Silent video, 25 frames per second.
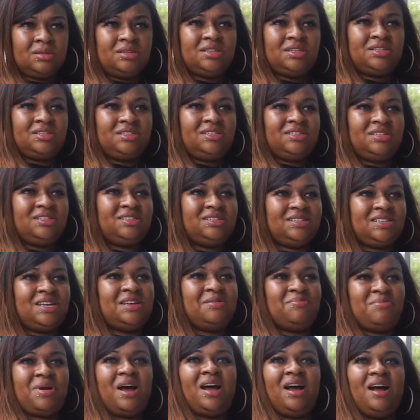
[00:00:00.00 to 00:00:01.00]
This shit is
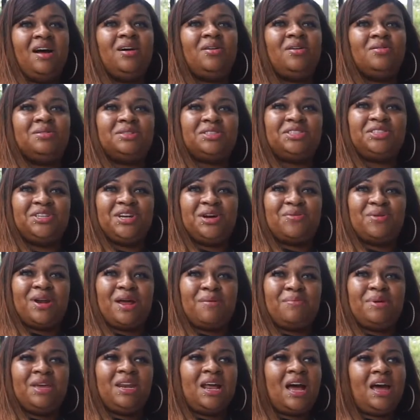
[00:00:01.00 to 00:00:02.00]
in my house. You know what
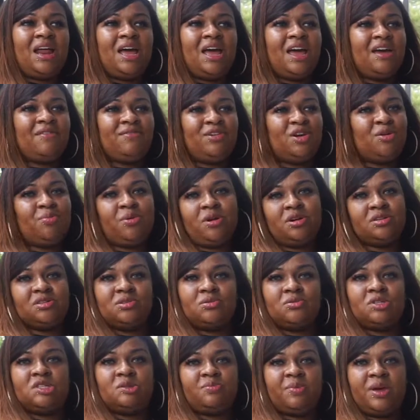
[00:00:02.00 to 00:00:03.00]
I mean? I have no
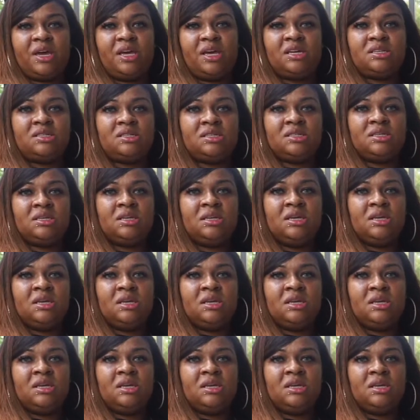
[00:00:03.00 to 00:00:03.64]
personal space.